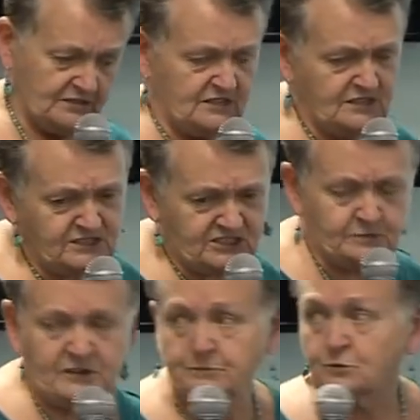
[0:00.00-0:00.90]
it needs
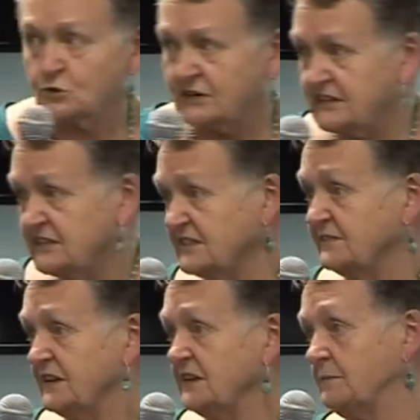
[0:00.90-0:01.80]
to be a pretty
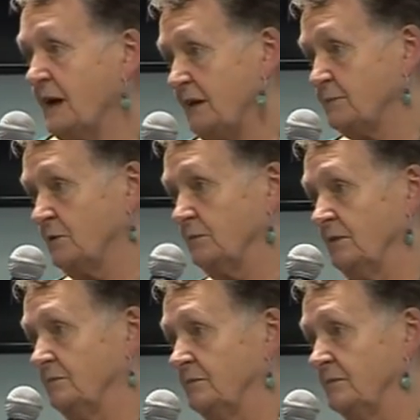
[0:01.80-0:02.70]
severe back
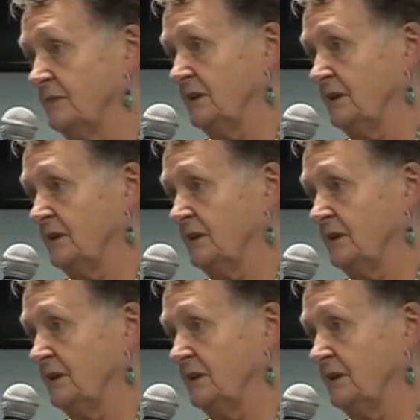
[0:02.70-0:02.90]
problem.